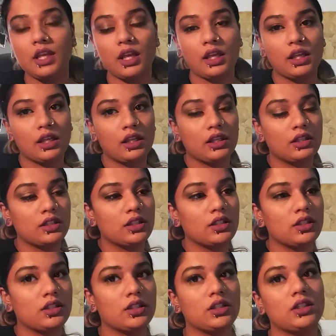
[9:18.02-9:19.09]
Three Seats,
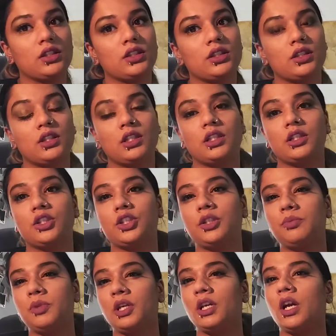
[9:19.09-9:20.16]
and
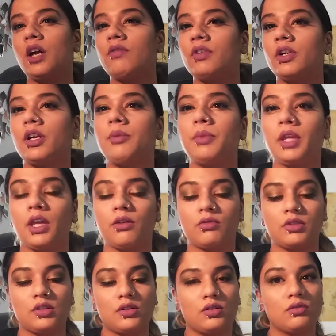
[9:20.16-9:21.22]
there should be a
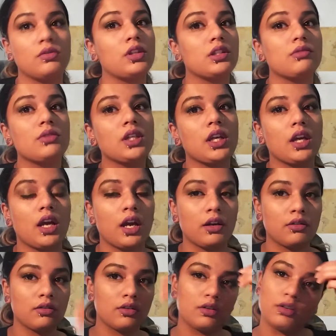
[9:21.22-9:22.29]
cover coming out
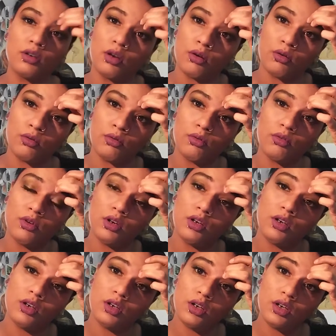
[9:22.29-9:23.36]
soon this week. I don't
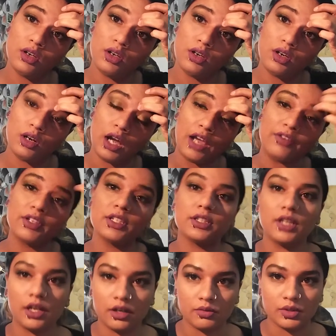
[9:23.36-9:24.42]
know.
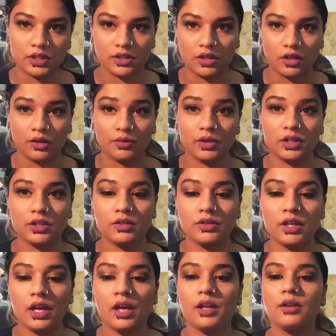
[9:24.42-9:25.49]
I haven't decided on what
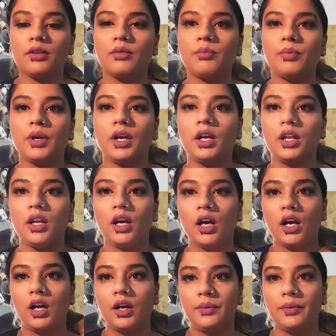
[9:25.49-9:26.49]
song I wanna do yet.